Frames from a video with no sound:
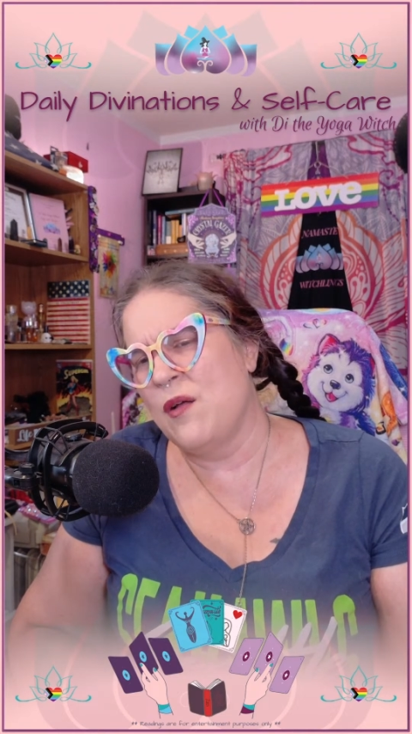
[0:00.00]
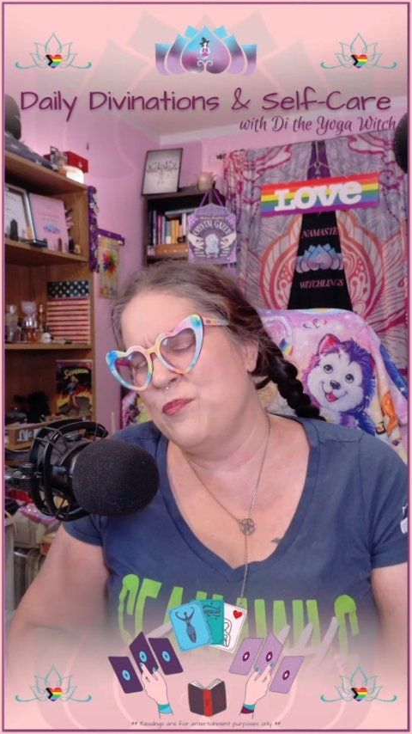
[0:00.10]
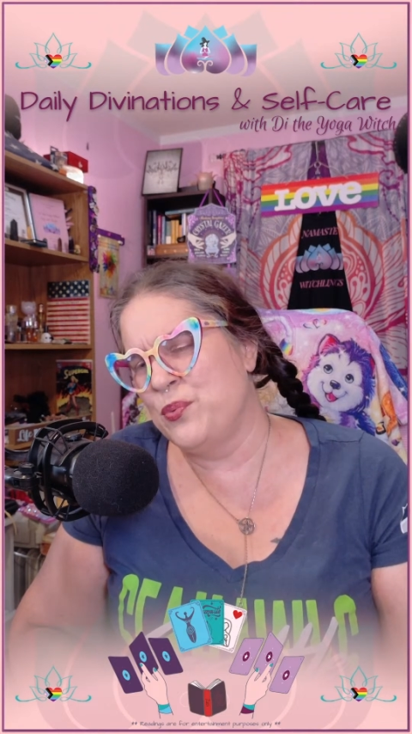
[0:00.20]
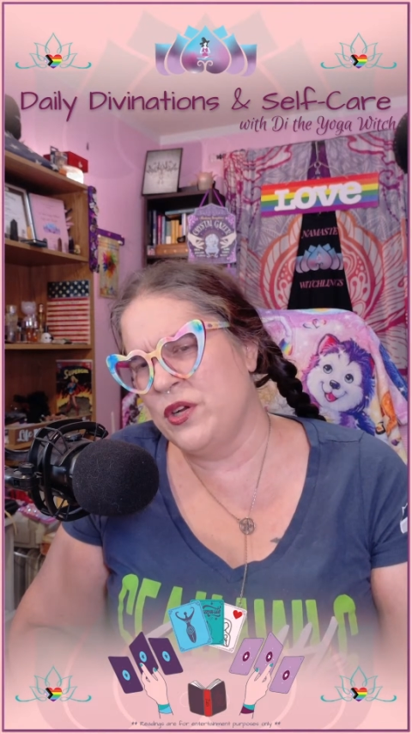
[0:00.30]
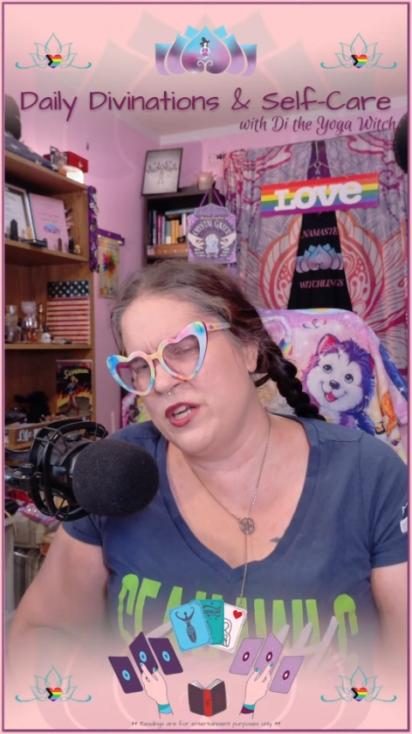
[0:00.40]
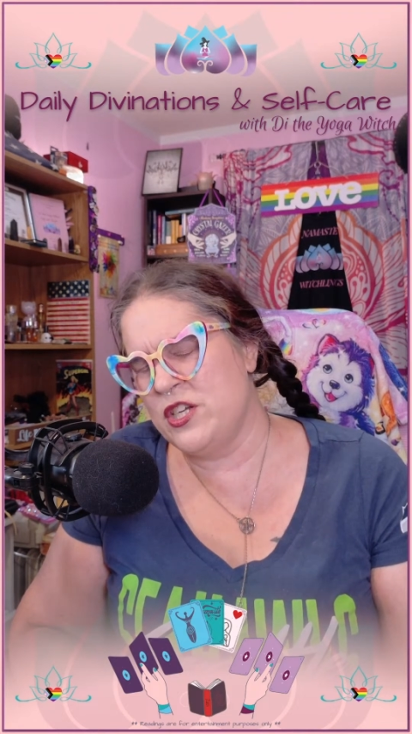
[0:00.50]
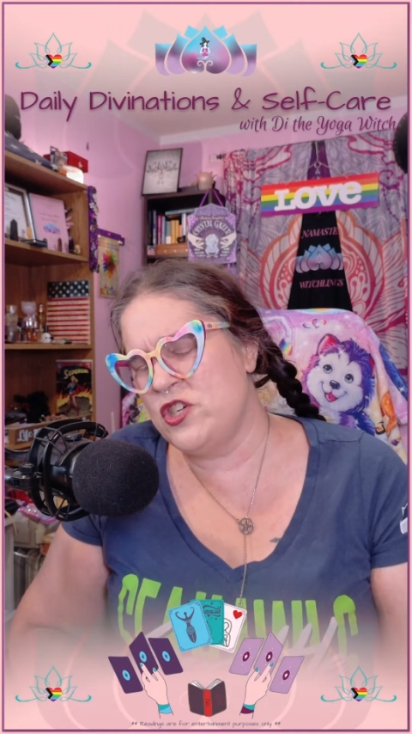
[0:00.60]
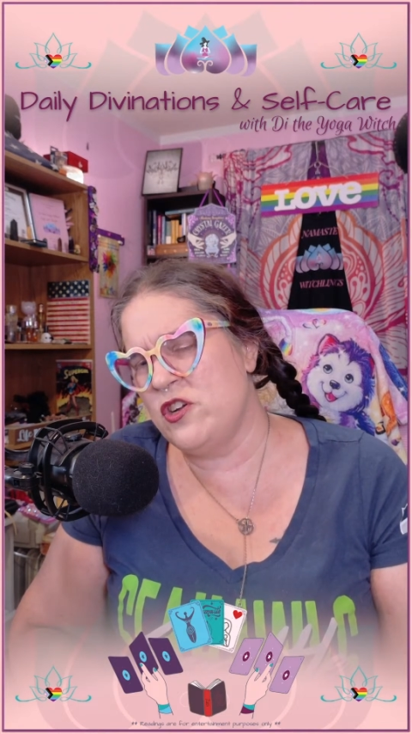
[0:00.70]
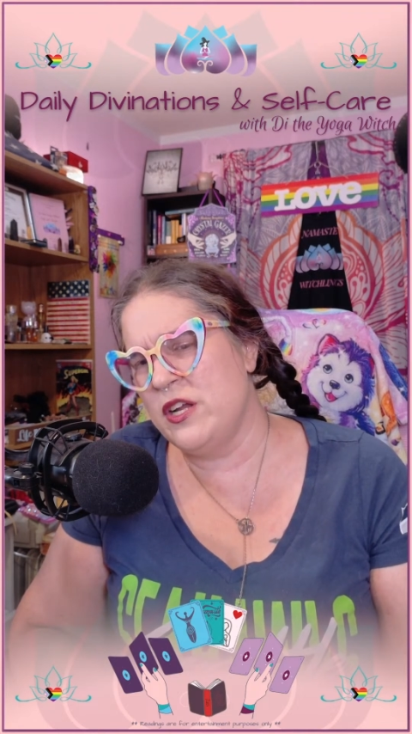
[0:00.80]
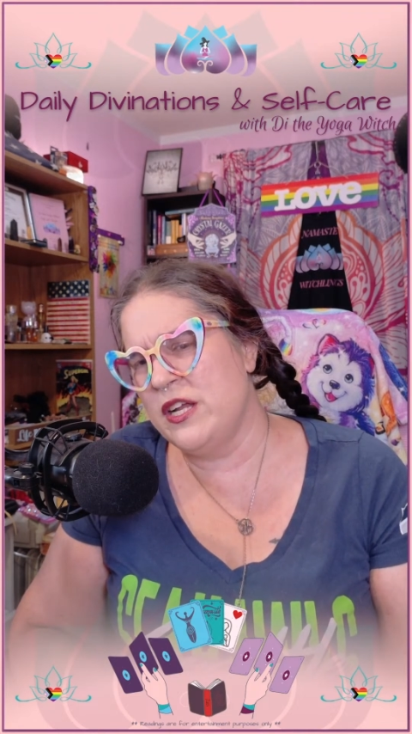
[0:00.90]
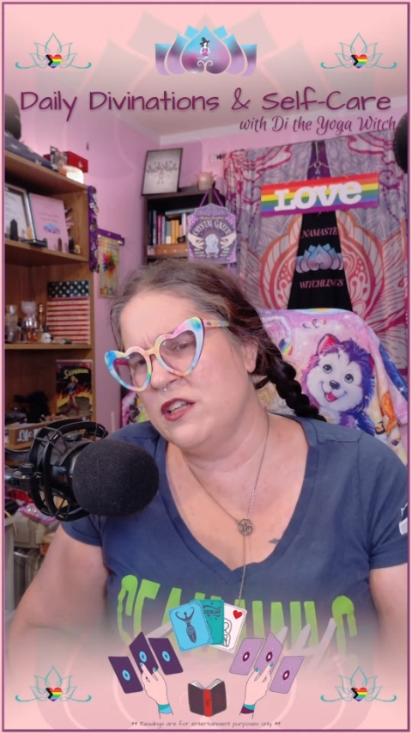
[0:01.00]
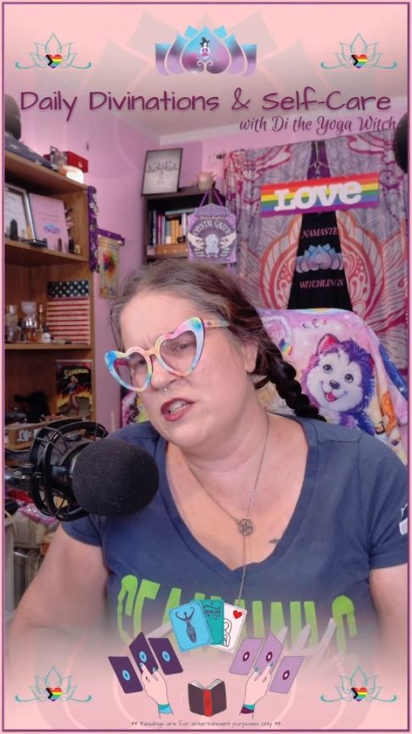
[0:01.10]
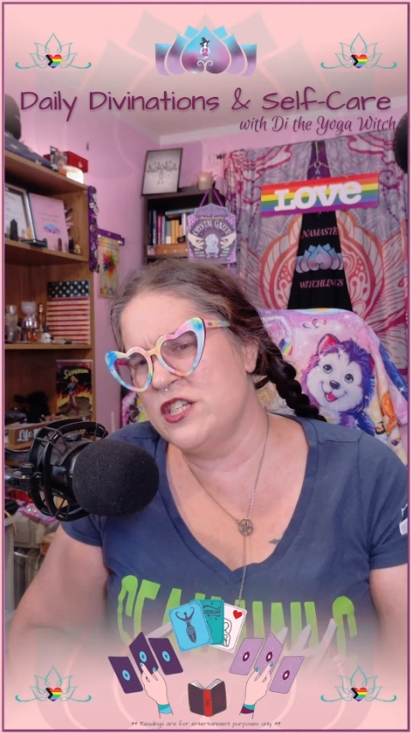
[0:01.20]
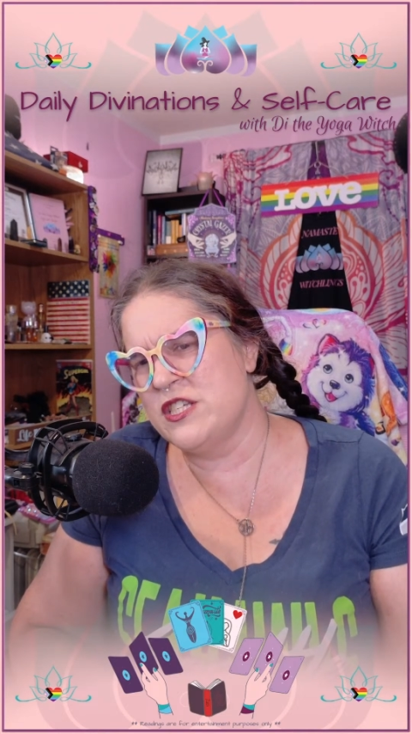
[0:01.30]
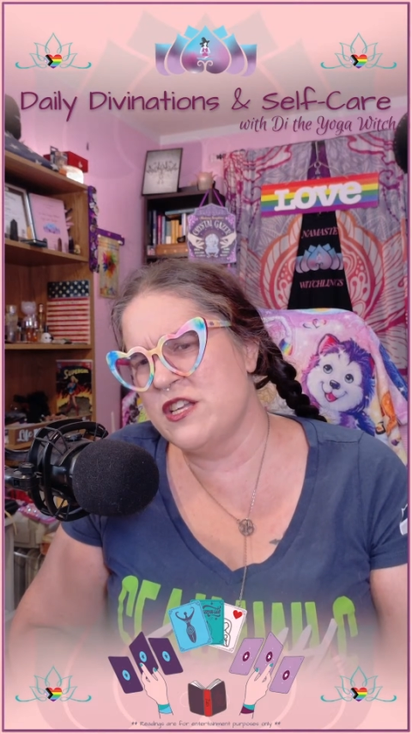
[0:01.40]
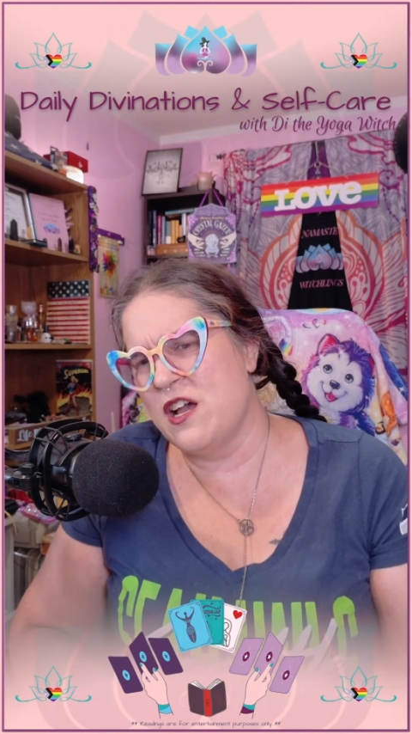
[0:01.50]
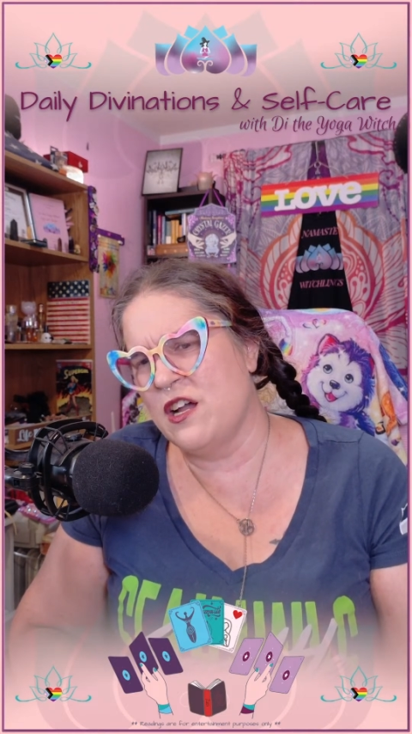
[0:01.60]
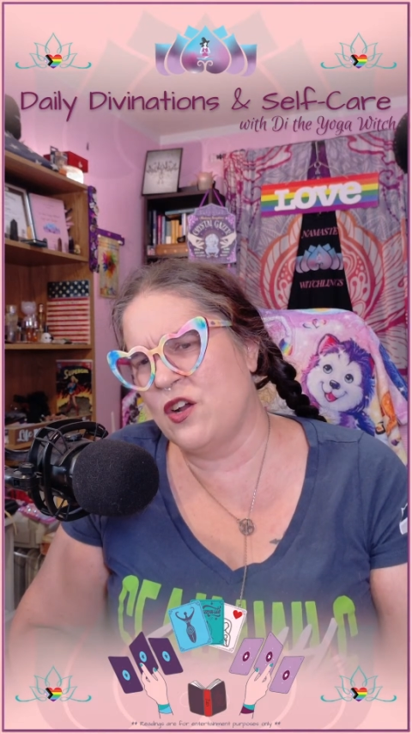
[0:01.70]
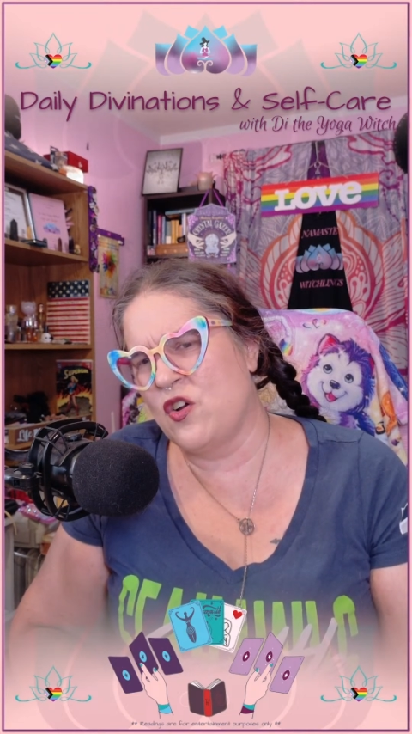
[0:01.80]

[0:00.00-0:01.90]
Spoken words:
Pretty sure English is not